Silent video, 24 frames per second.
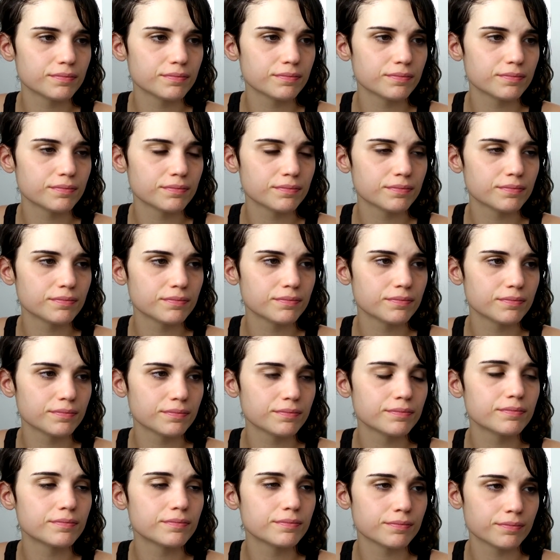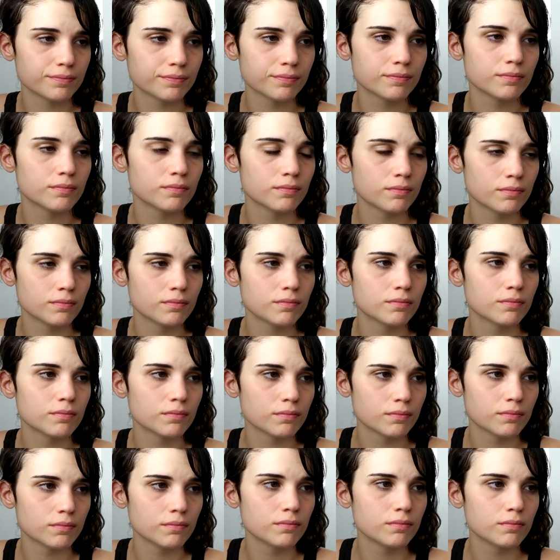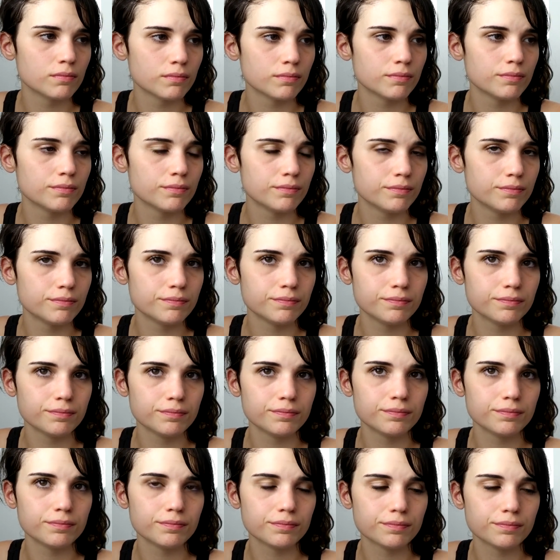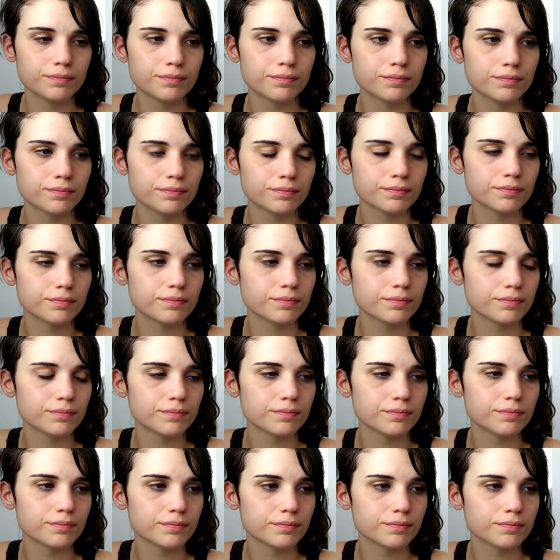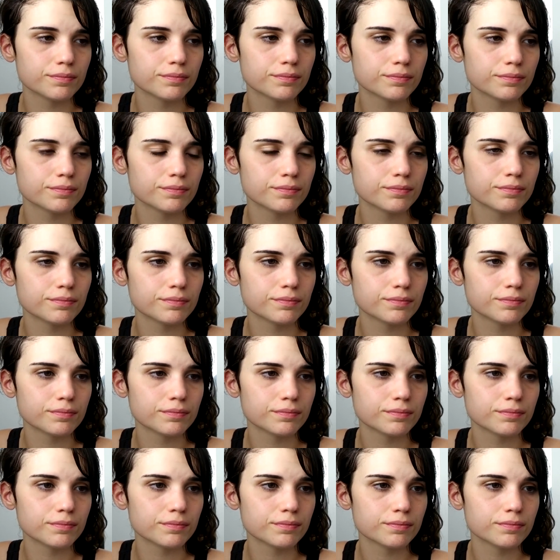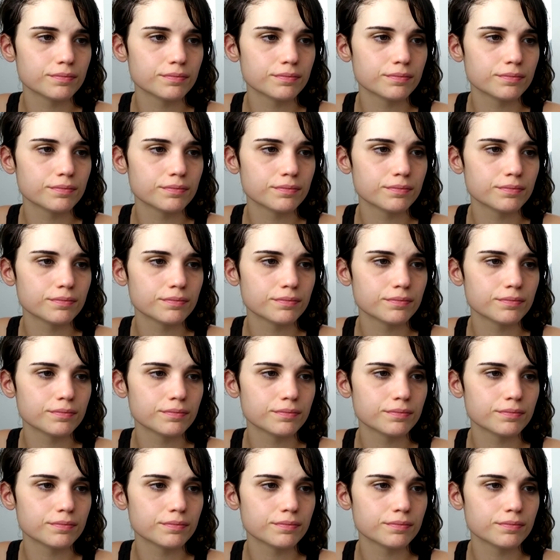(silent)